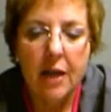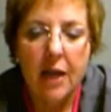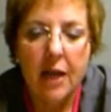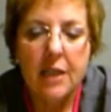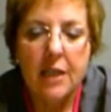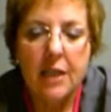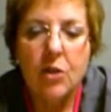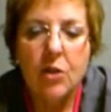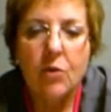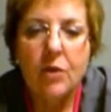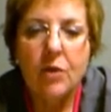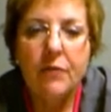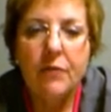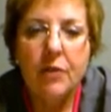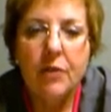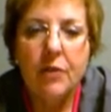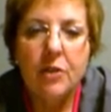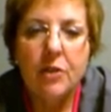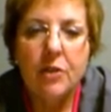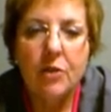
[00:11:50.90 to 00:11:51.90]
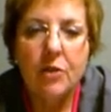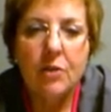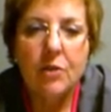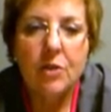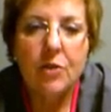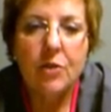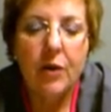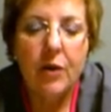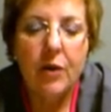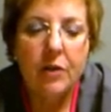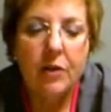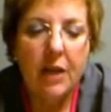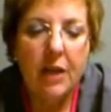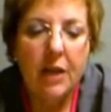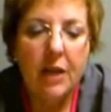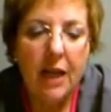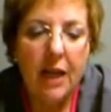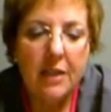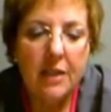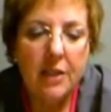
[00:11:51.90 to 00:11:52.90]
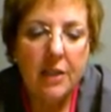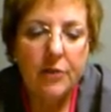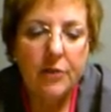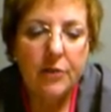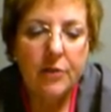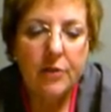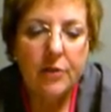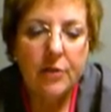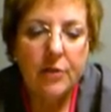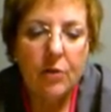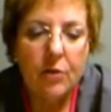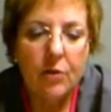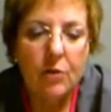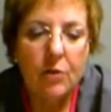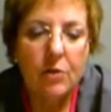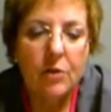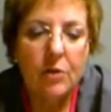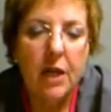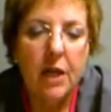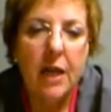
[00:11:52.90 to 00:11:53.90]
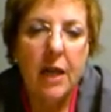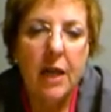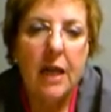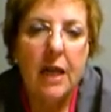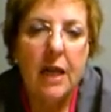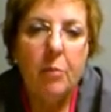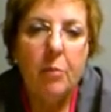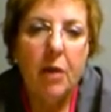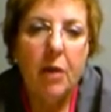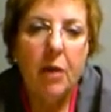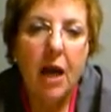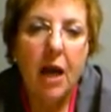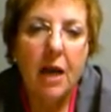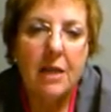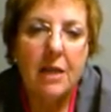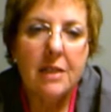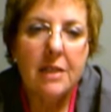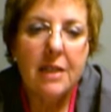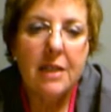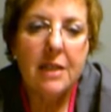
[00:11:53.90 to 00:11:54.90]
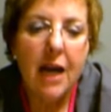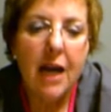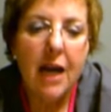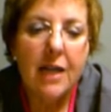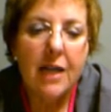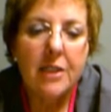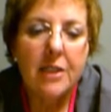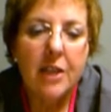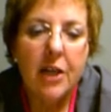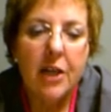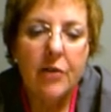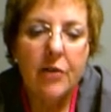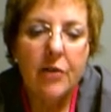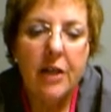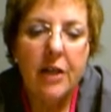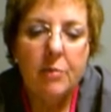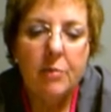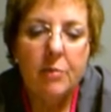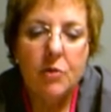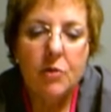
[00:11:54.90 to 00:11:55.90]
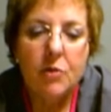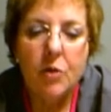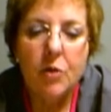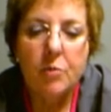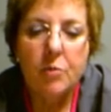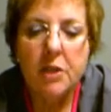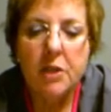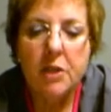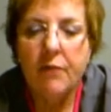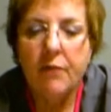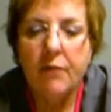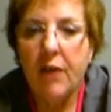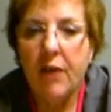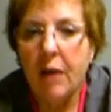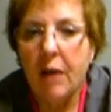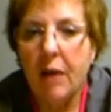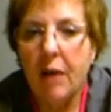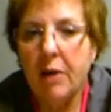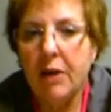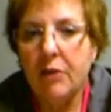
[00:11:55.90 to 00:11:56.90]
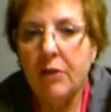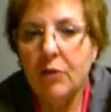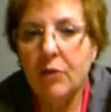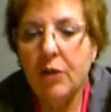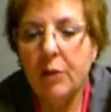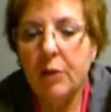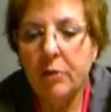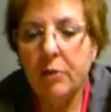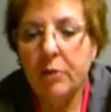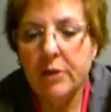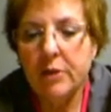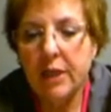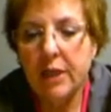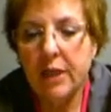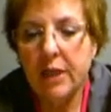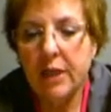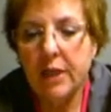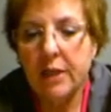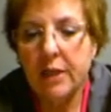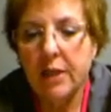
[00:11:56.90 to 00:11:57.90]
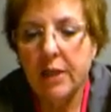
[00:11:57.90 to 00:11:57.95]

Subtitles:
It's only for adults greater than 18 years old. It blocks dietary absorption of fat by 30%.